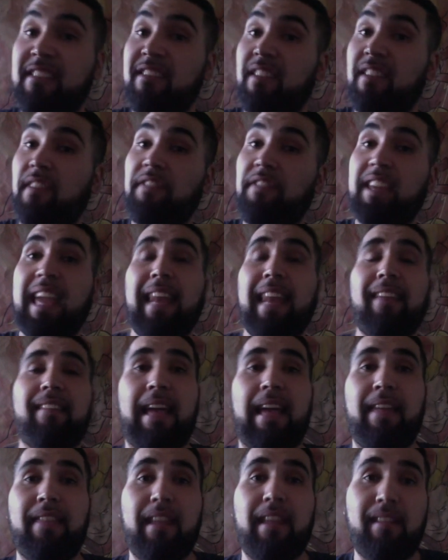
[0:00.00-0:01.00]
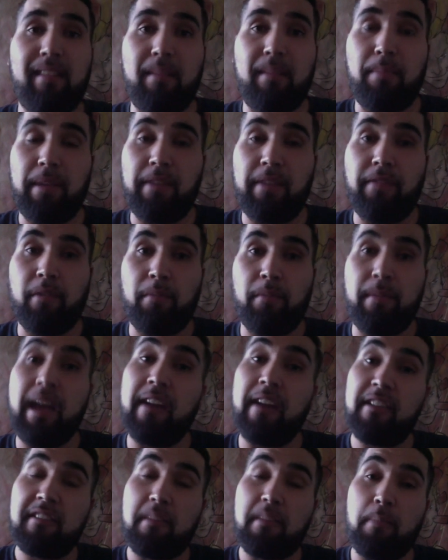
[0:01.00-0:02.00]
of the Galaxy. That's the big film
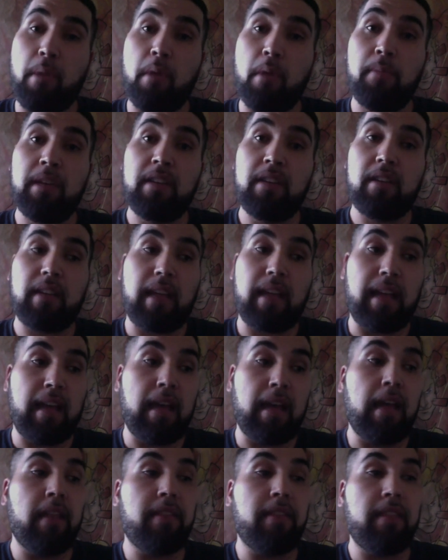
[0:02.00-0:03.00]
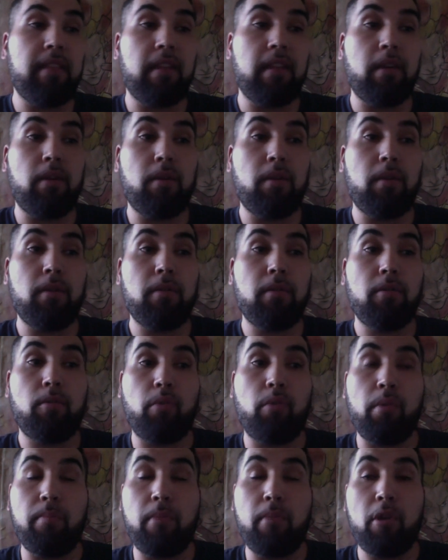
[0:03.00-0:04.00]
out at the moment.
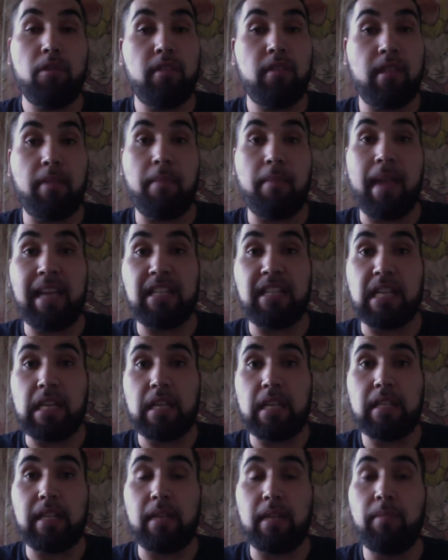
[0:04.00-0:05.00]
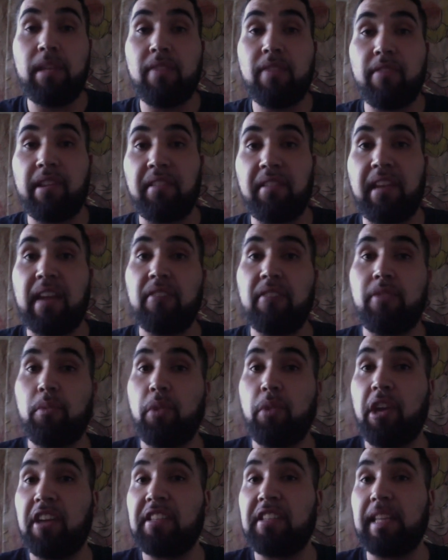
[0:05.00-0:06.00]
When most of the major cinemas around the country
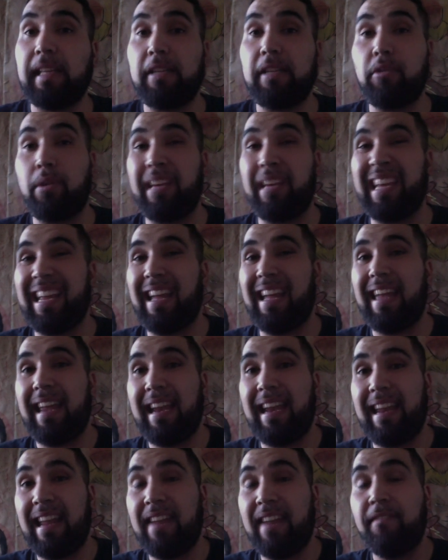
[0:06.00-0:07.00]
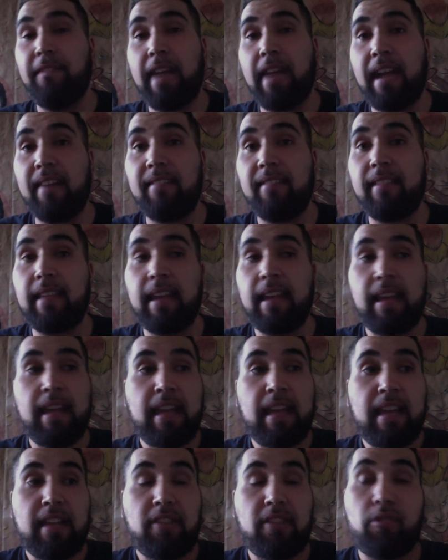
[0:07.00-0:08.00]
were actually doing an advanced
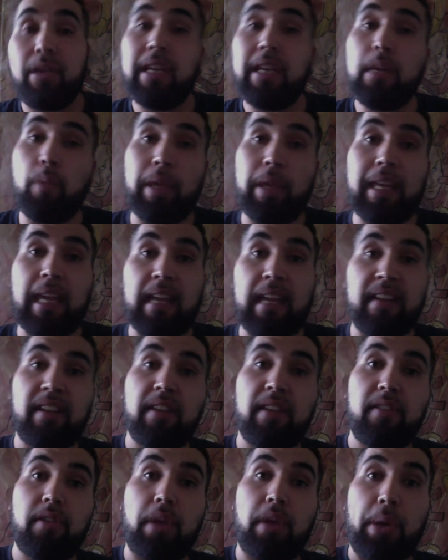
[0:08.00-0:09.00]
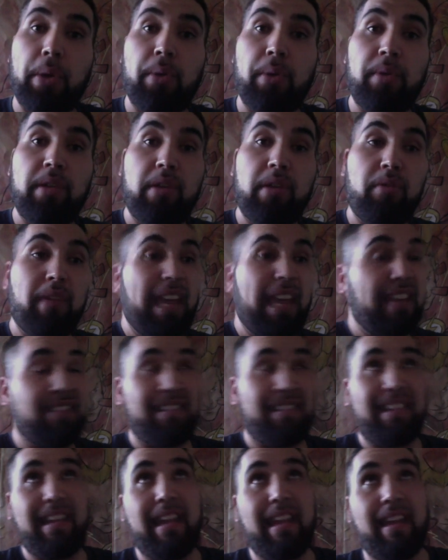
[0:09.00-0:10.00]
screening weekend. So you
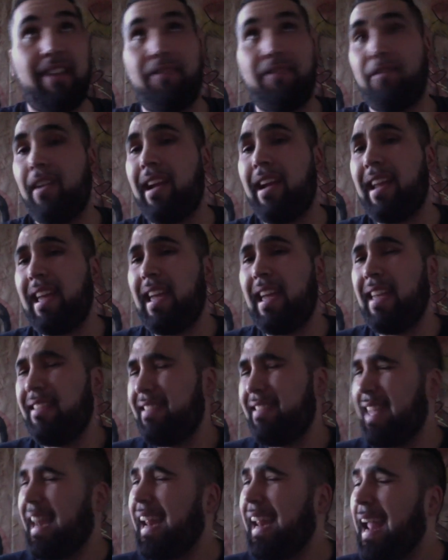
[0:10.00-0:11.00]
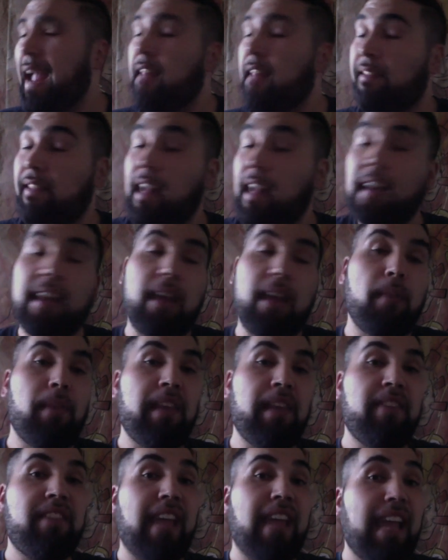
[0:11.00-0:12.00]
actually had Friday, Saturday, and Sunday, I
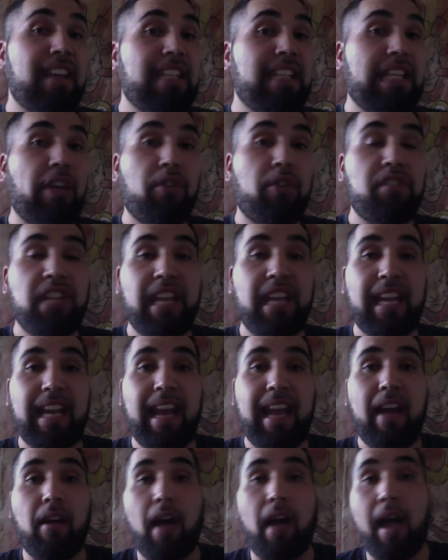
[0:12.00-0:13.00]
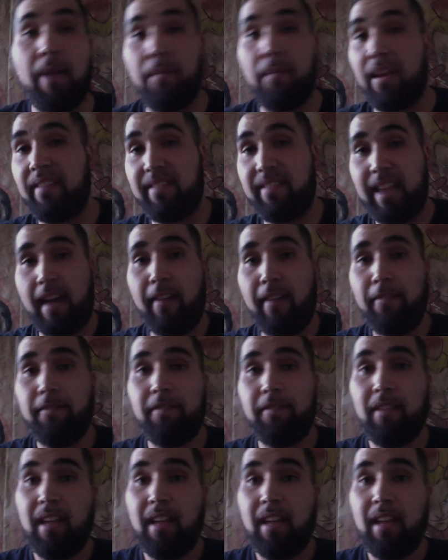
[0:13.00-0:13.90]
believe, to actually go check it out. I myself